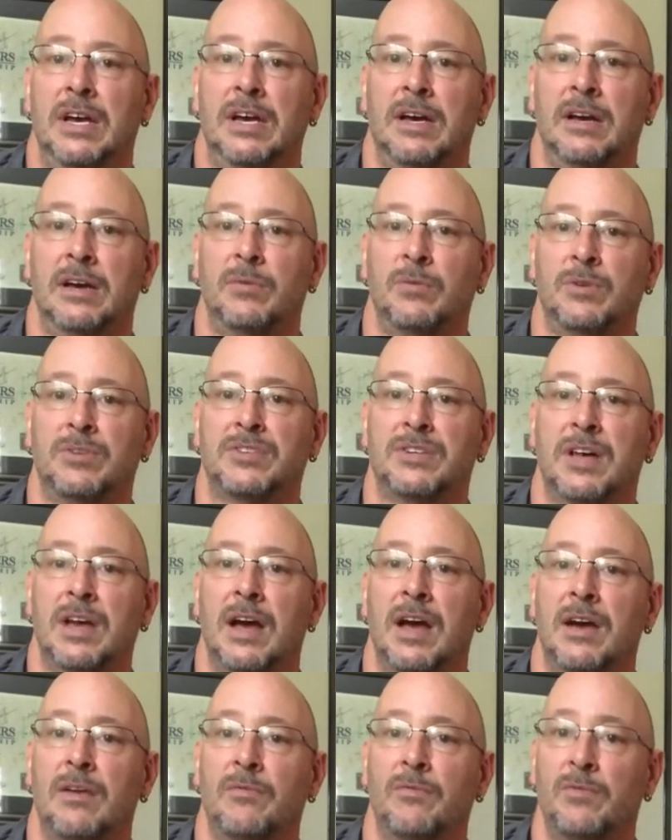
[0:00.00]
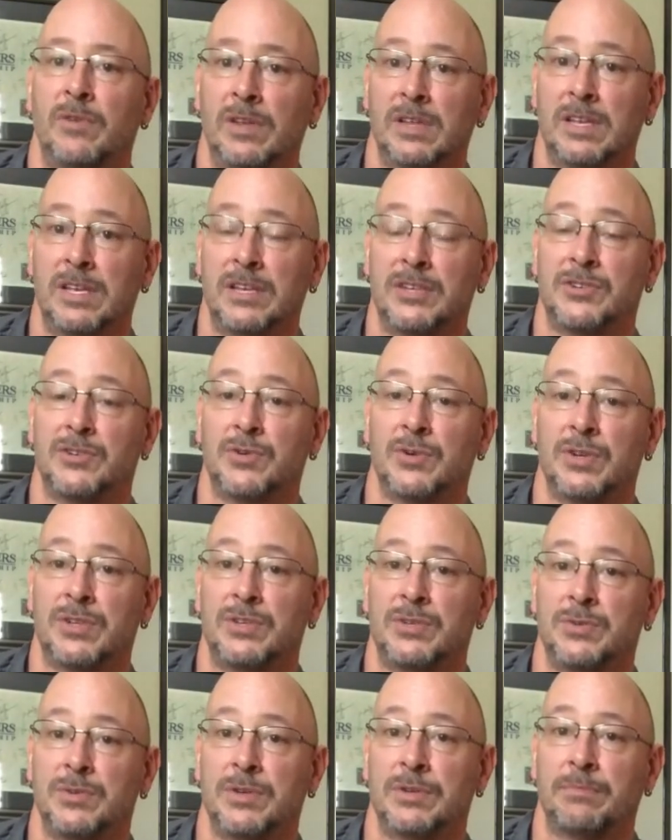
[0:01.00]
uh, which I really enjoy
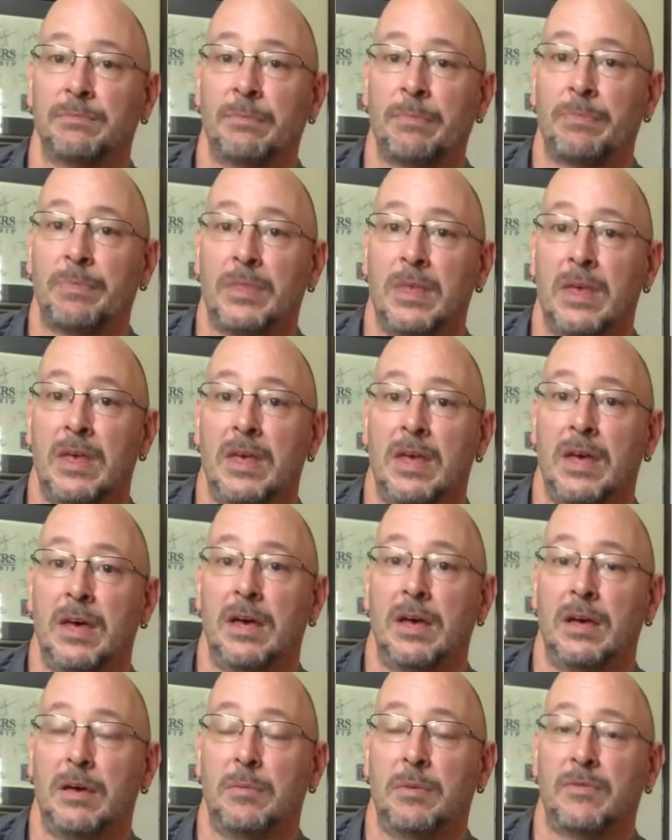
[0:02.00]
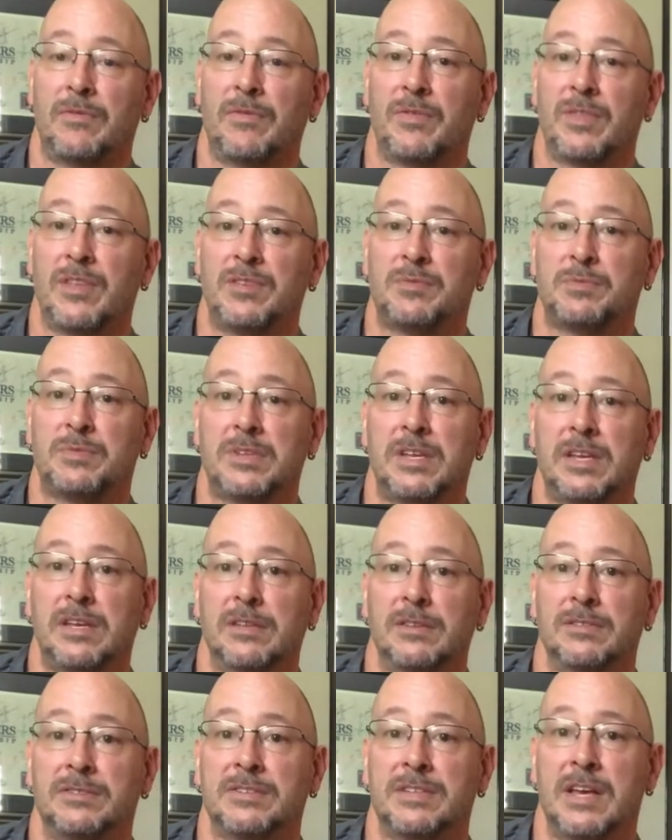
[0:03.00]
doing. Uh, but for this
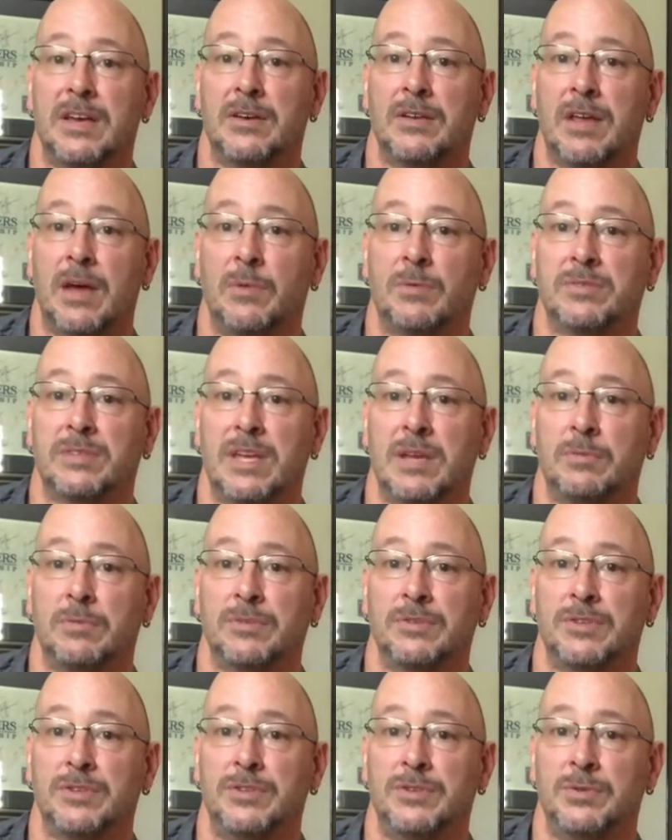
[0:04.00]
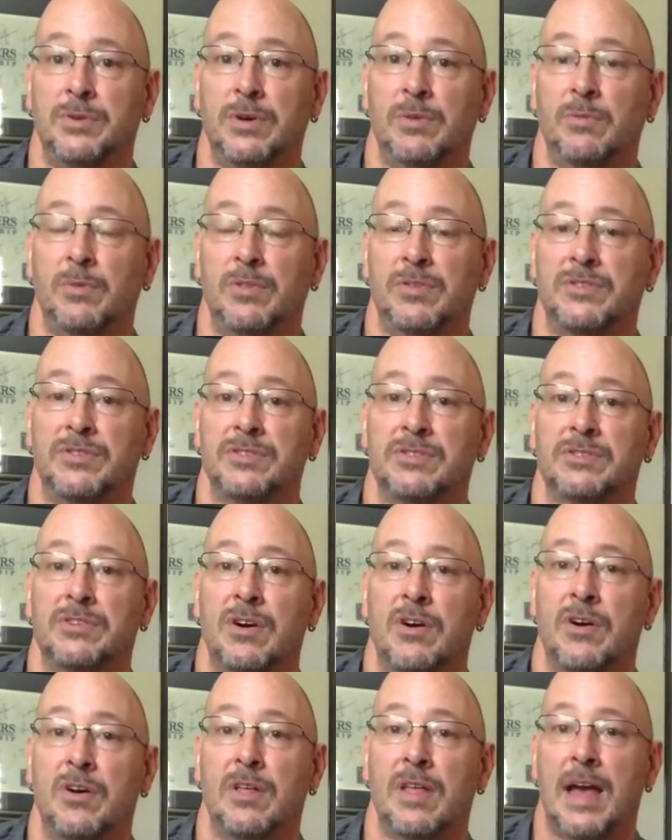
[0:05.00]
particular sound, I was able to do it with just
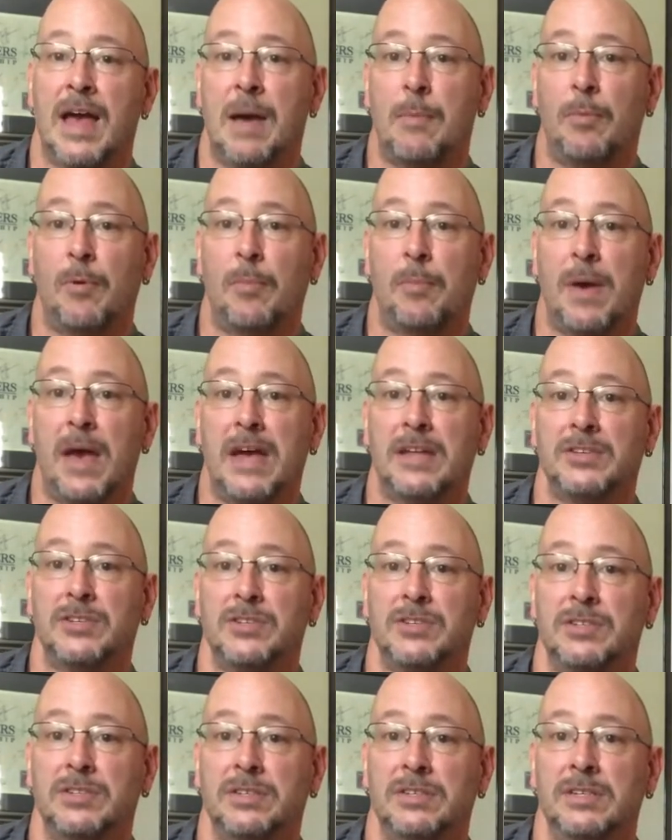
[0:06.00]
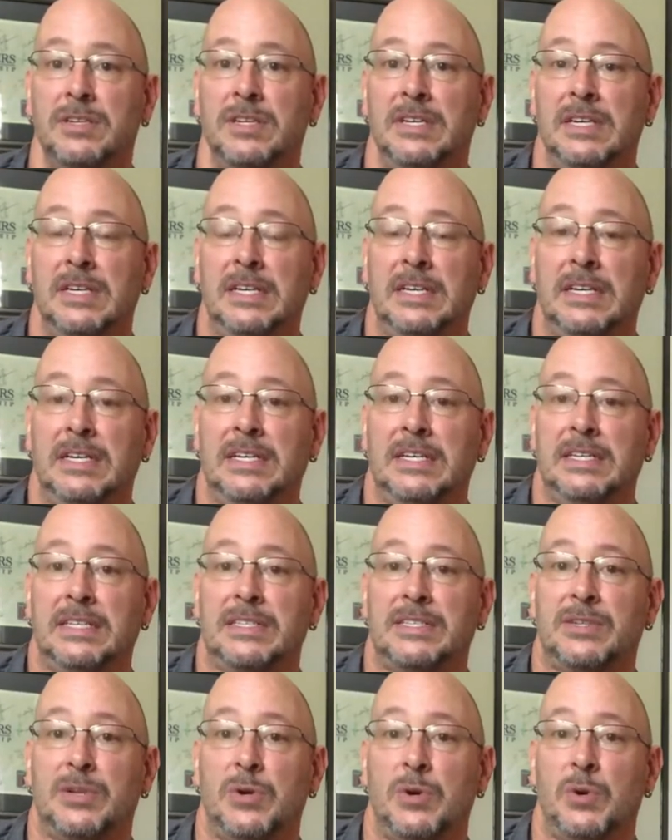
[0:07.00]
all Apple patches.
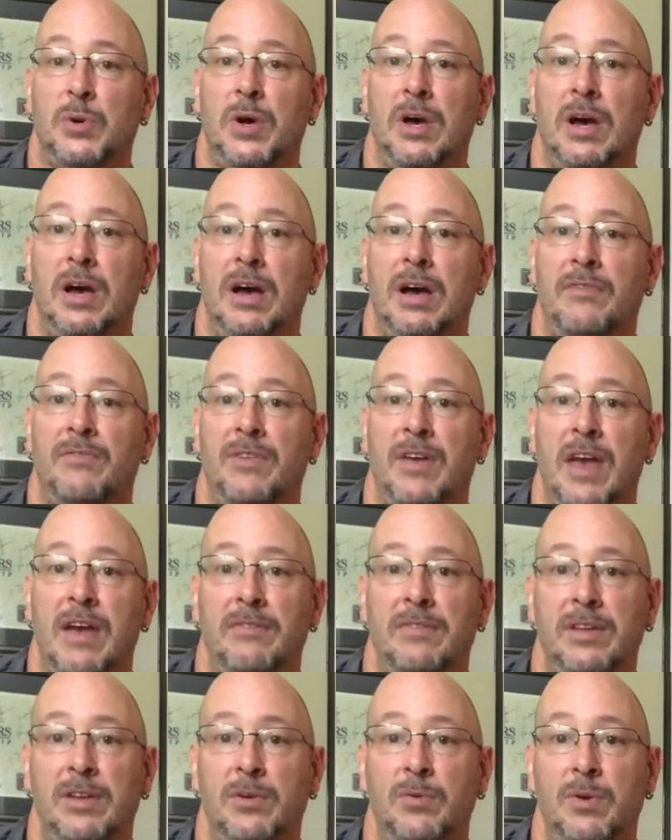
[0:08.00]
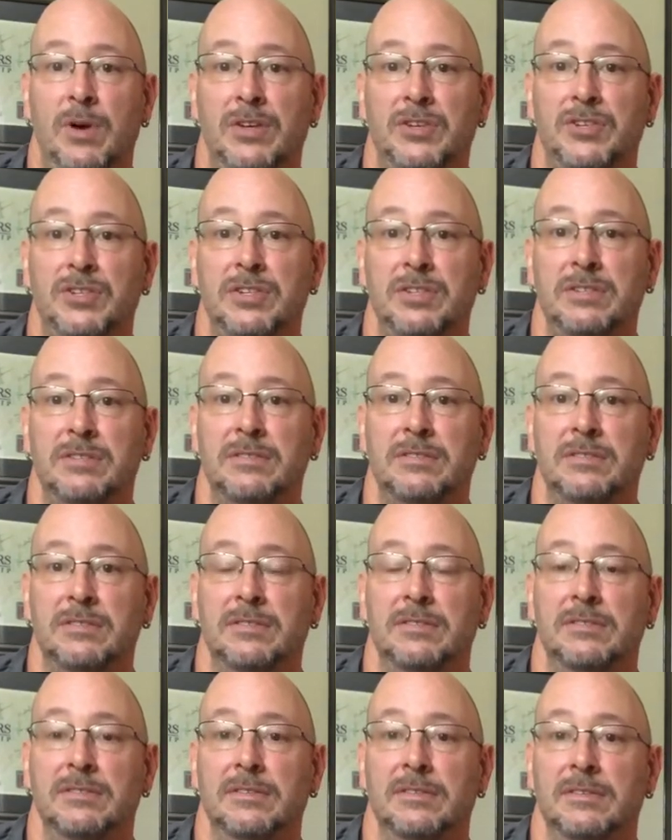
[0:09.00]
So uh, if you have any
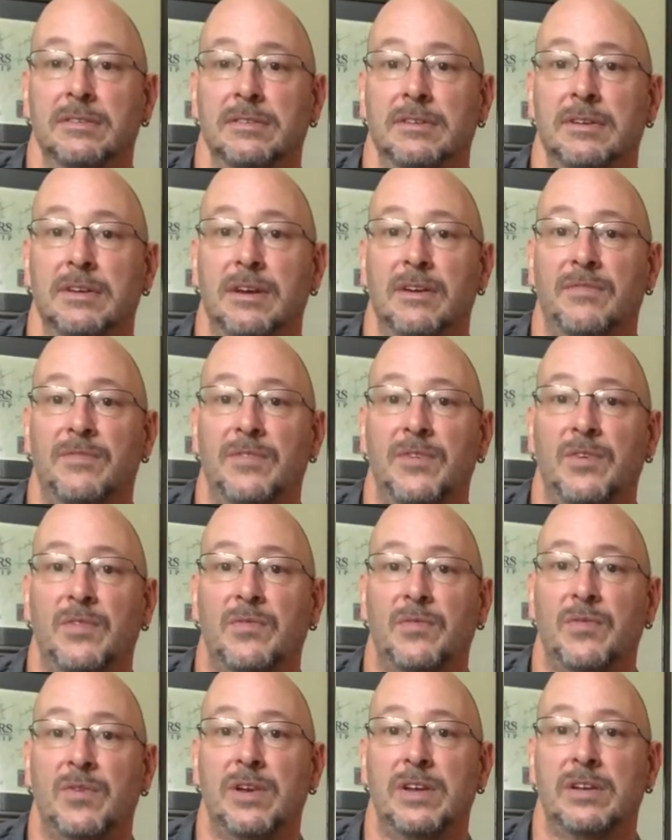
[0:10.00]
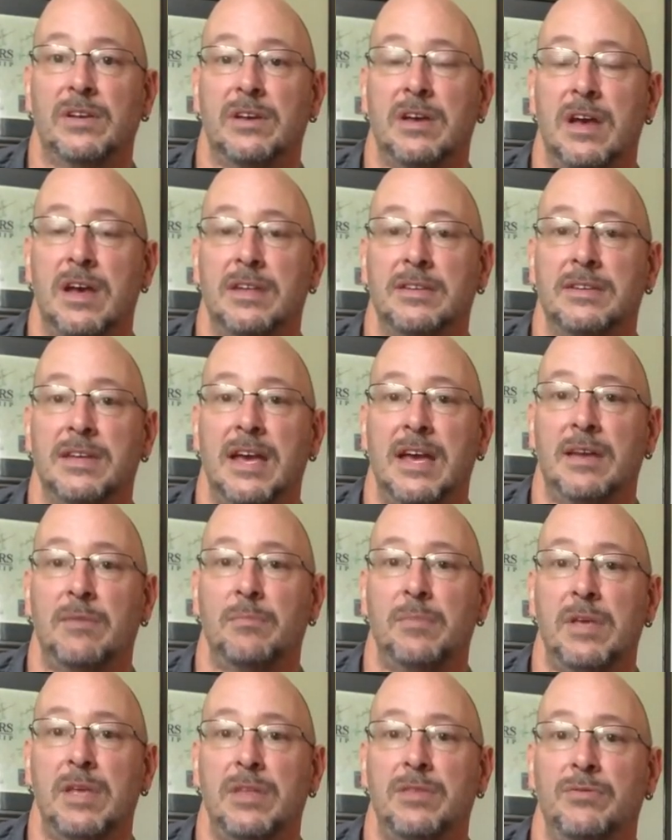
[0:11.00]
questions, uh, feel free to
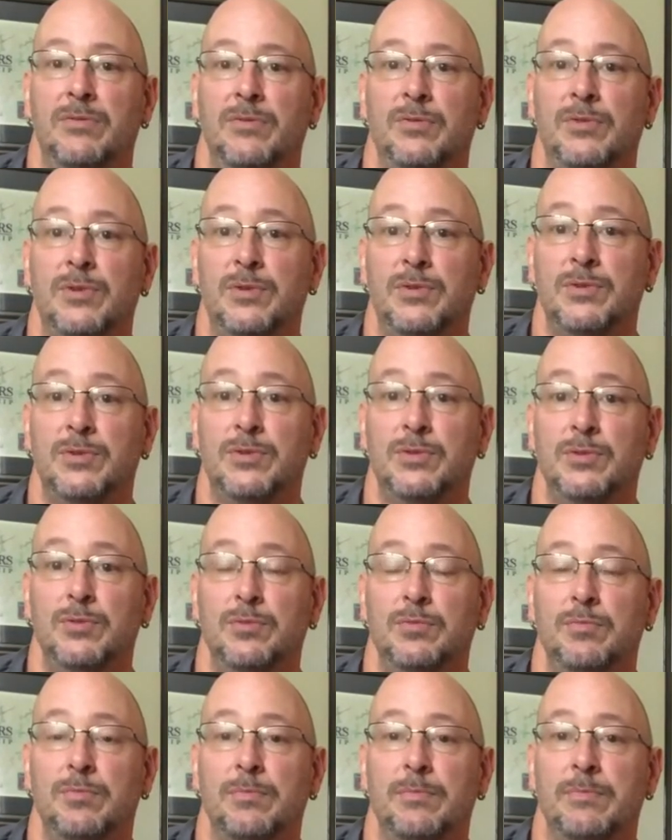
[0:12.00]
contact me through YouTube